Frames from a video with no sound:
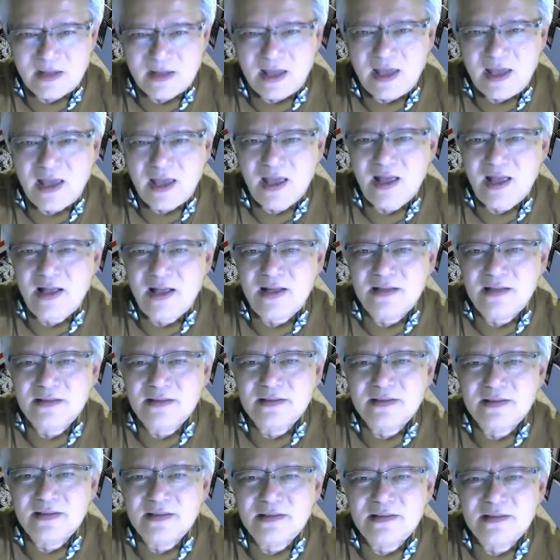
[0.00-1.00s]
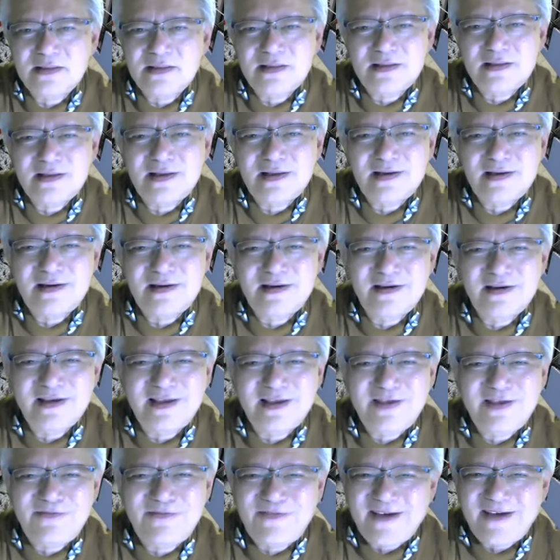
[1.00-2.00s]
And
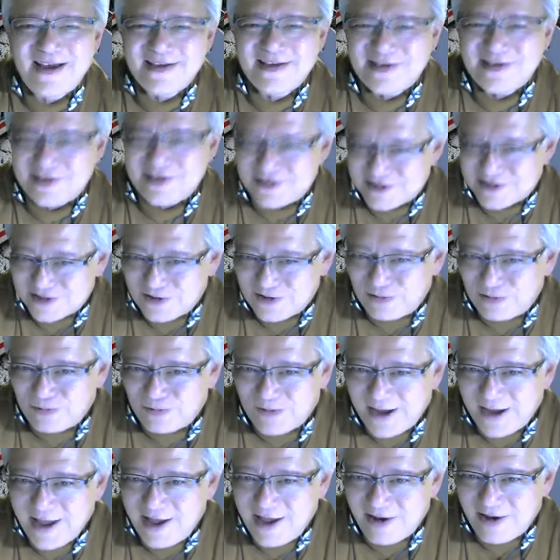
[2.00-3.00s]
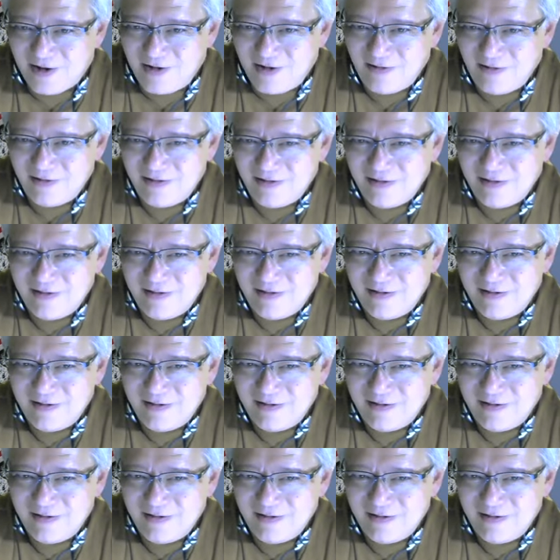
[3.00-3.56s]
if I did so well,